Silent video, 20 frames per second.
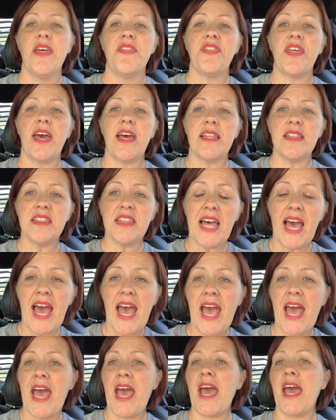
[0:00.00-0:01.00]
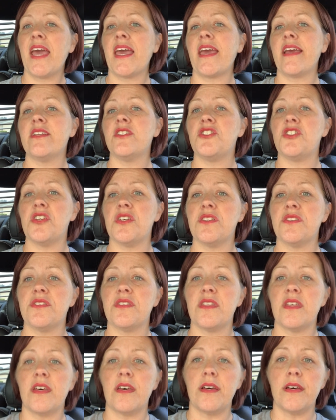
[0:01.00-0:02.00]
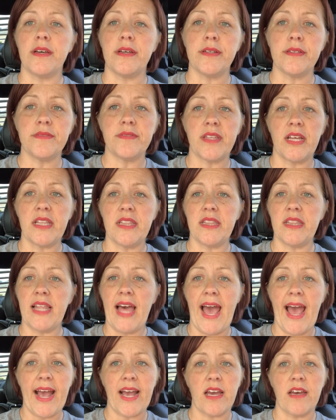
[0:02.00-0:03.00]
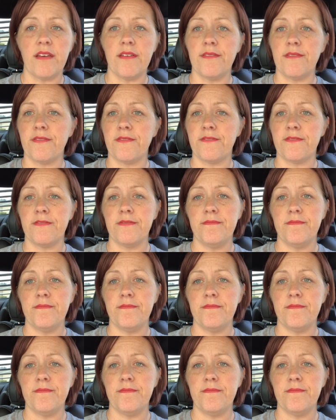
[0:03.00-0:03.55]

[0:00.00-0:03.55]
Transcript: that lag and just the lack of